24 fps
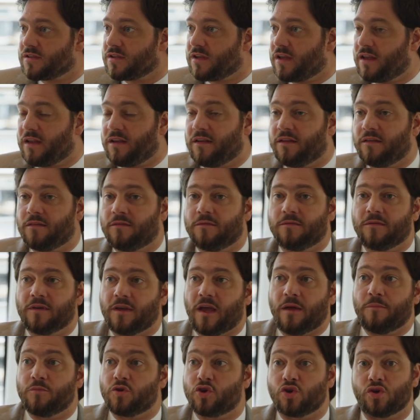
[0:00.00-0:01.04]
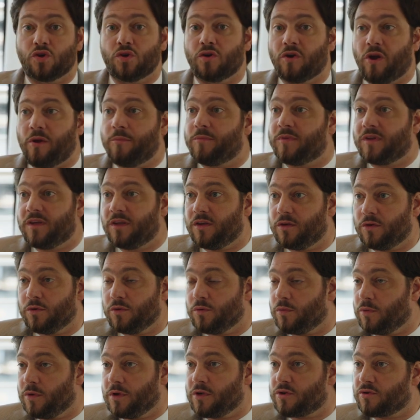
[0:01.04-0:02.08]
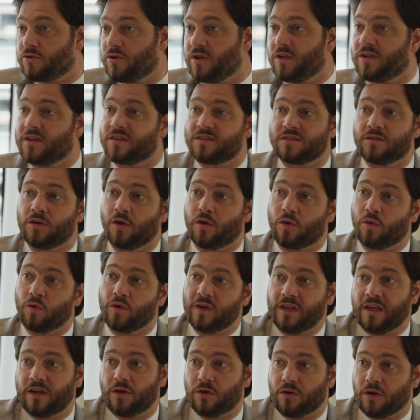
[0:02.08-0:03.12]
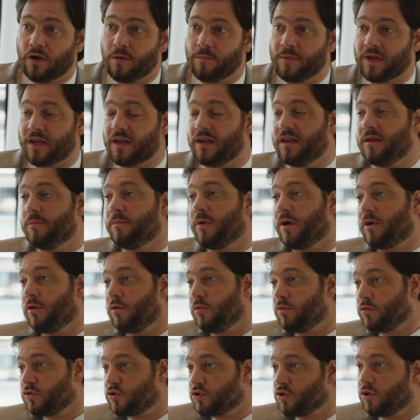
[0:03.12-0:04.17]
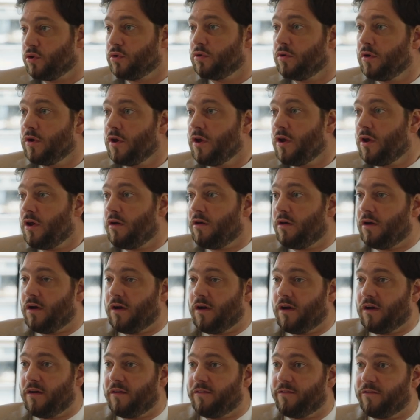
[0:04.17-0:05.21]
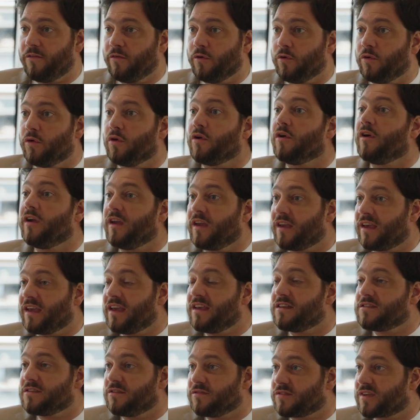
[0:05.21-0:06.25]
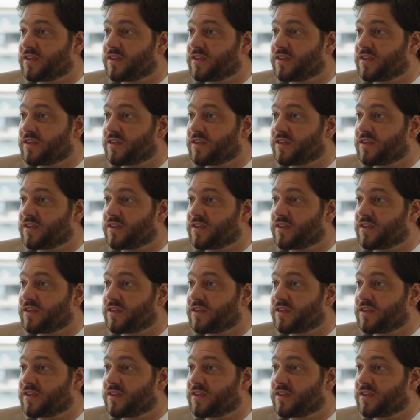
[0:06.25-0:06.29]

and I'm sure MTU will treat us not only economically but also for in case of